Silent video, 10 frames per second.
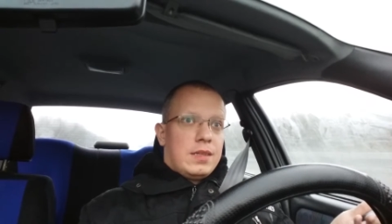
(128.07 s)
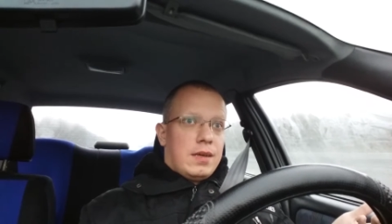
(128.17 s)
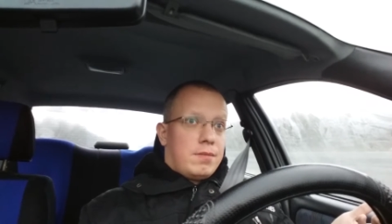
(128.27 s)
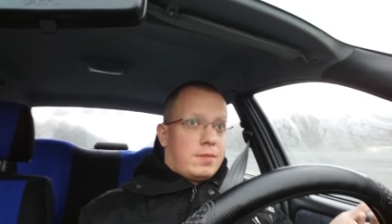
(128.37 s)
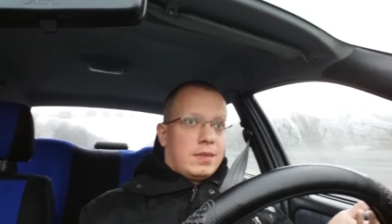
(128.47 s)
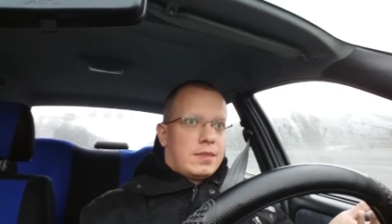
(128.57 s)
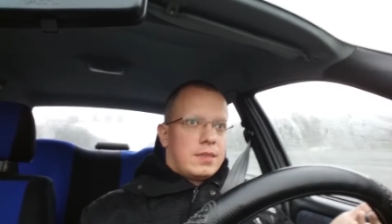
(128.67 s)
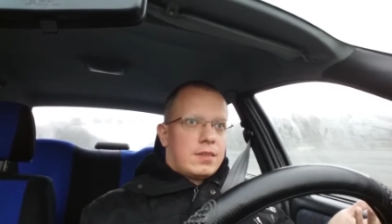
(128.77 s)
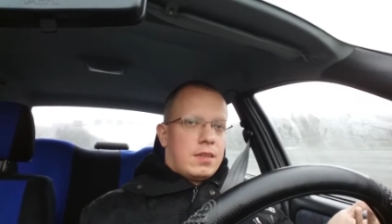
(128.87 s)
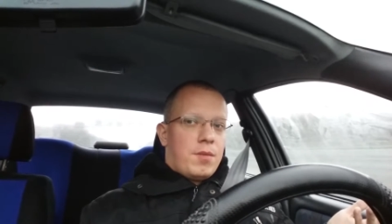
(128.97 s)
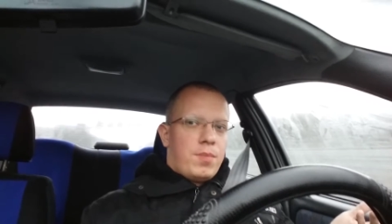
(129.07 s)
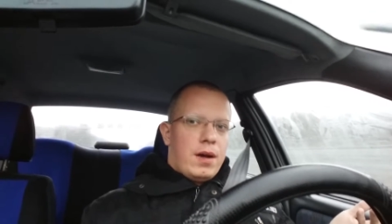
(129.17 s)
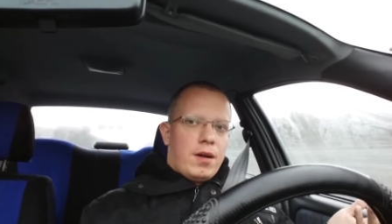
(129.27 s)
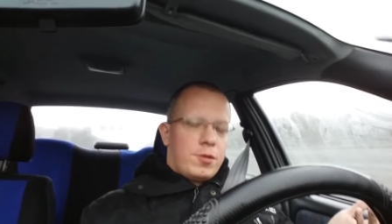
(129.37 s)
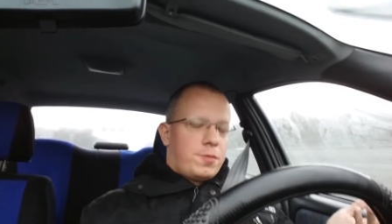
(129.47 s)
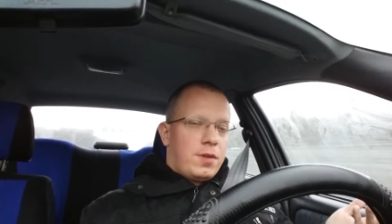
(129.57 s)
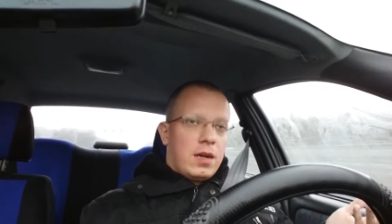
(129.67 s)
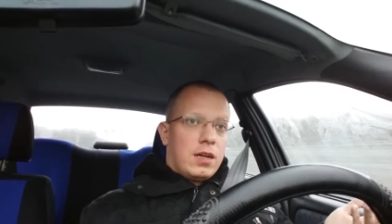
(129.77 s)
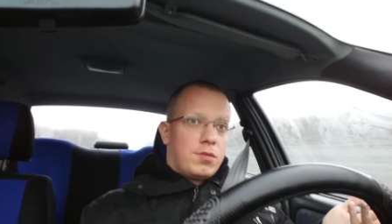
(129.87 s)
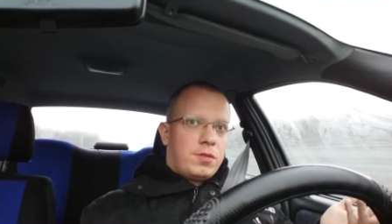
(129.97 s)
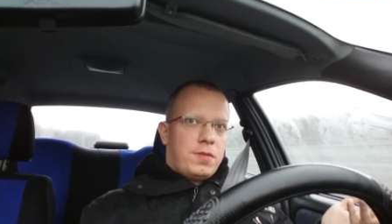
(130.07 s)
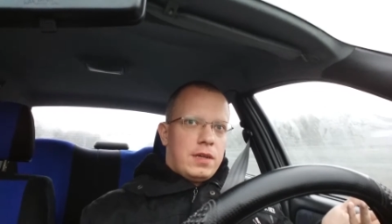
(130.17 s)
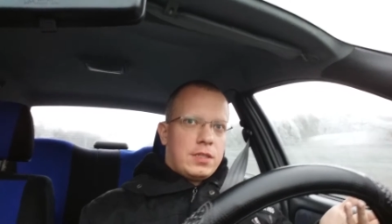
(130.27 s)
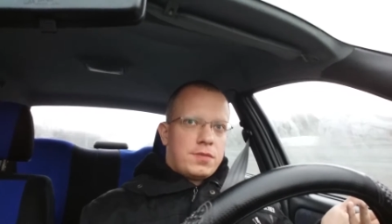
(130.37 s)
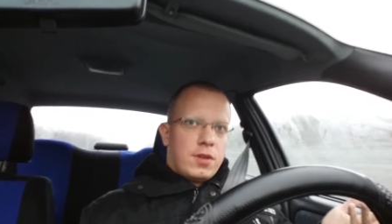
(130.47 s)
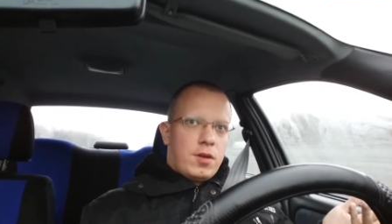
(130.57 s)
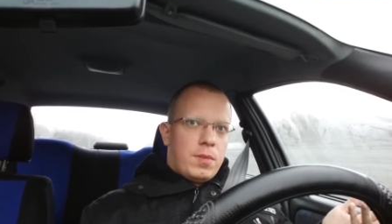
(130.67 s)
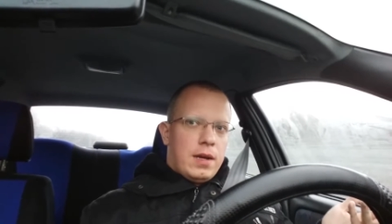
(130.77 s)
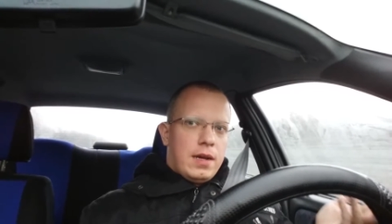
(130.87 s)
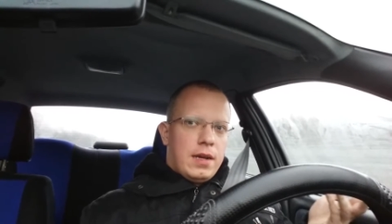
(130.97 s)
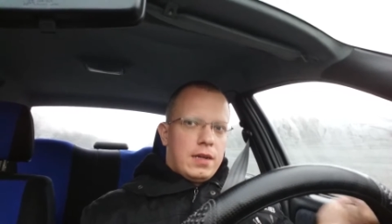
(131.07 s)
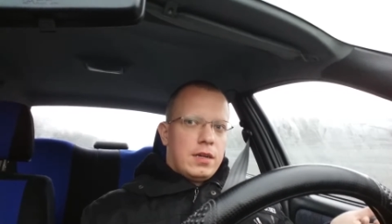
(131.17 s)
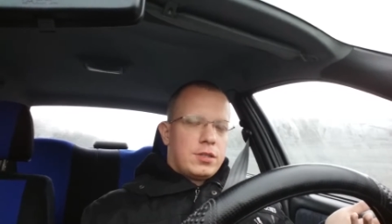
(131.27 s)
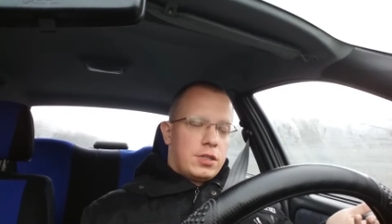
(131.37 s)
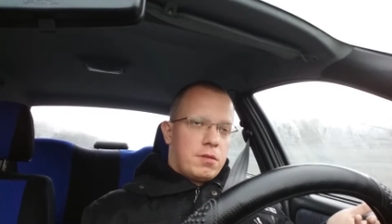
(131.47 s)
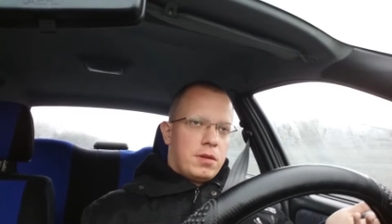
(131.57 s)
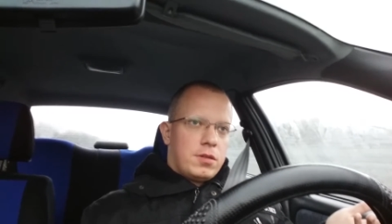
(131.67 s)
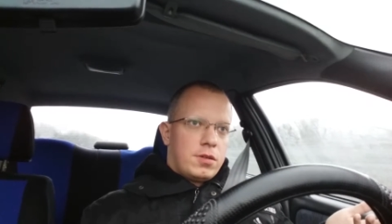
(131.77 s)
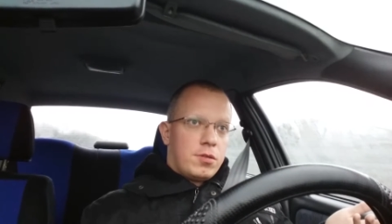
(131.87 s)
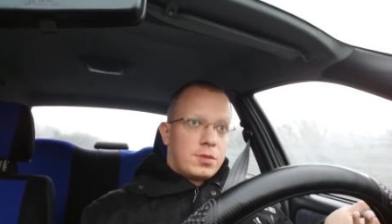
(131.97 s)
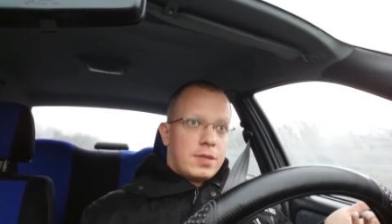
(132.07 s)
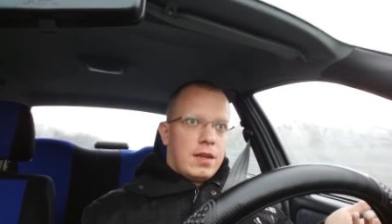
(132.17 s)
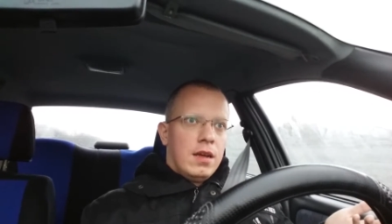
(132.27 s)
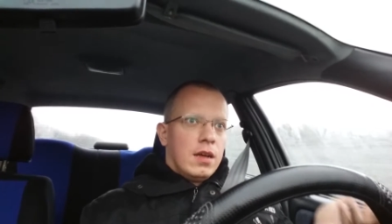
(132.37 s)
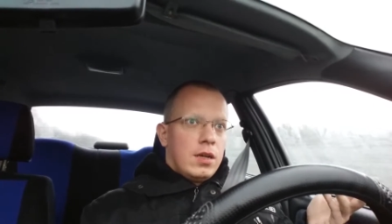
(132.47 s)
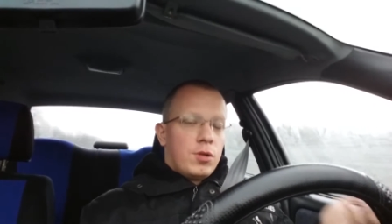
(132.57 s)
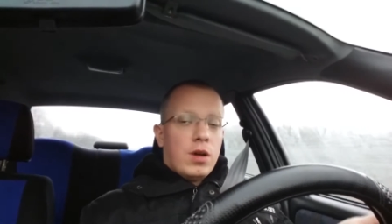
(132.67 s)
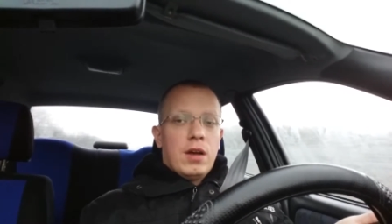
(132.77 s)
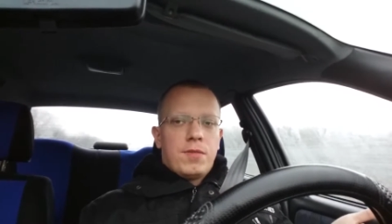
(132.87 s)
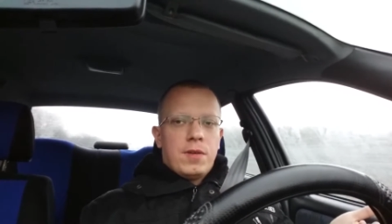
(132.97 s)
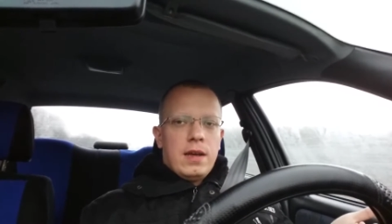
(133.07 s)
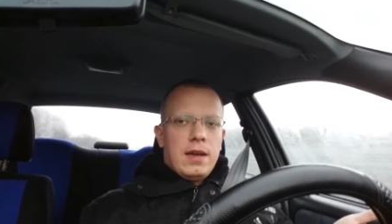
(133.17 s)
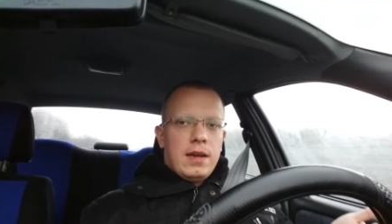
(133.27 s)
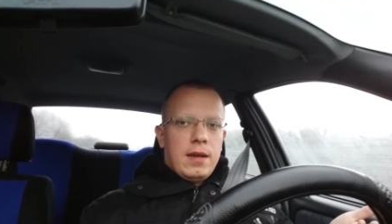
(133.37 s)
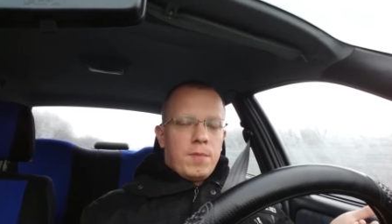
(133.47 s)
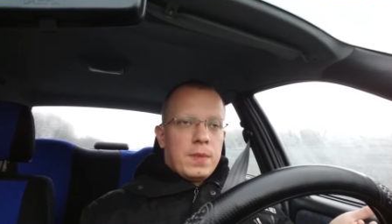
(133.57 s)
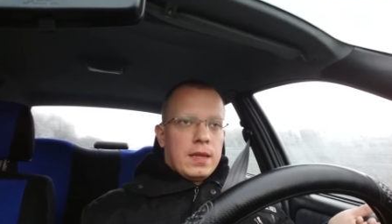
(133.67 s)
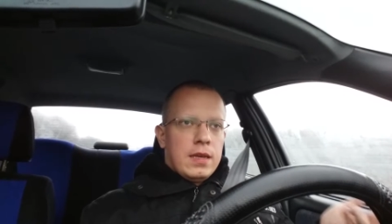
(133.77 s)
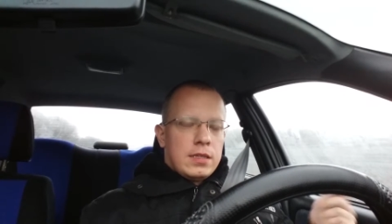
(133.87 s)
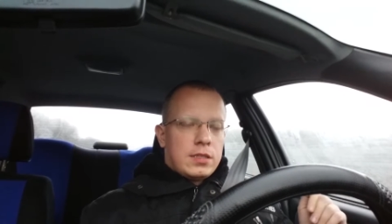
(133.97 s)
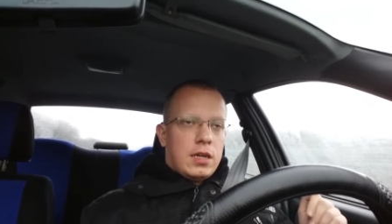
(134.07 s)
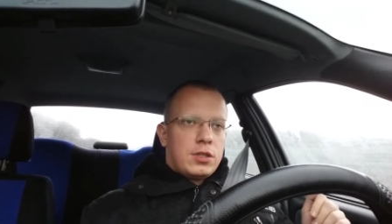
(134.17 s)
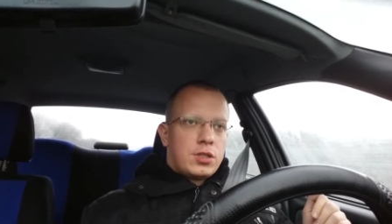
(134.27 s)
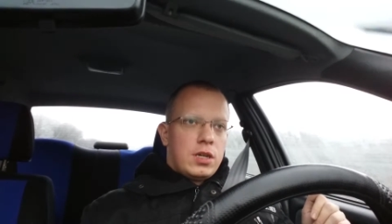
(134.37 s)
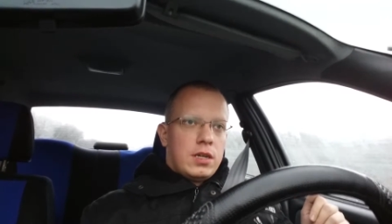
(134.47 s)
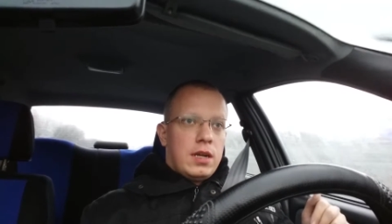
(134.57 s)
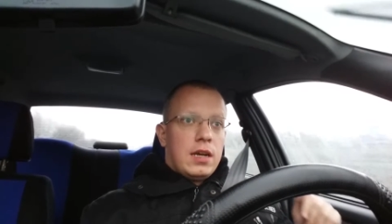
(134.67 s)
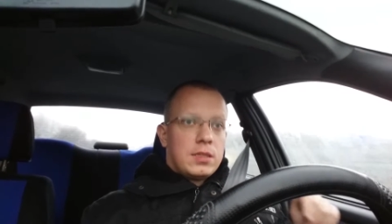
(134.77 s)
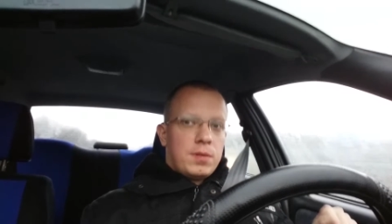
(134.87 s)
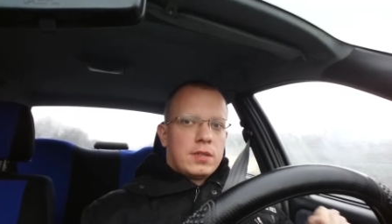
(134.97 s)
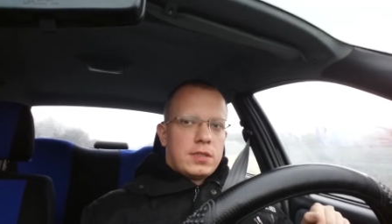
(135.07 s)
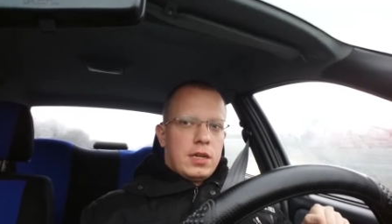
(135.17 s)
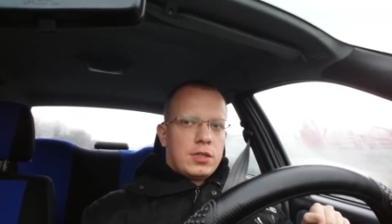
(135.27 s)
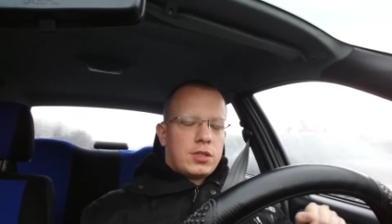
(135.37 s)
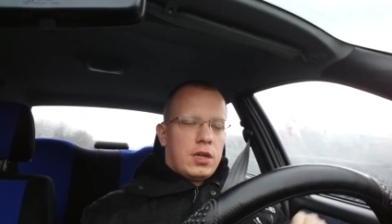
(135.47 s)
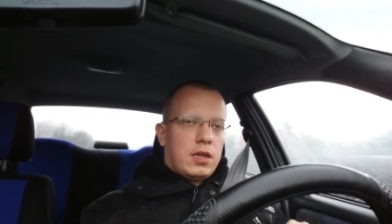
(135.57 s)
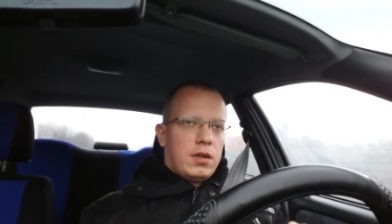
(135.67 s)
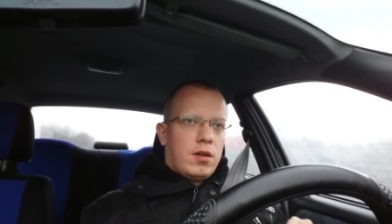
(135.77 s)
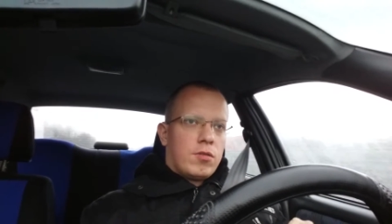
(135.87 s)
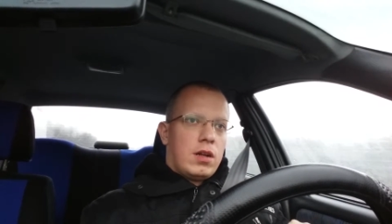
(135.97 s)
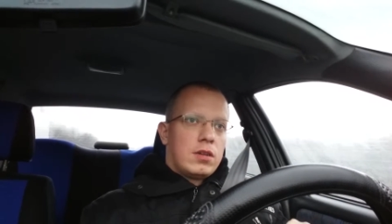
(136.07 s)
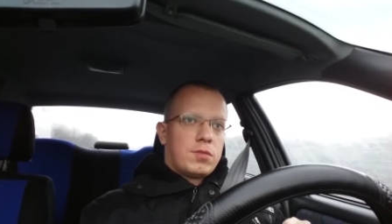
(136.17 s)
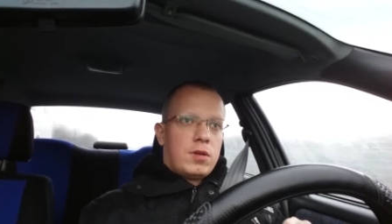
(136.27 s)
a distance in about 300 feet from a generator hostel, you have a station, S-Bahn station, local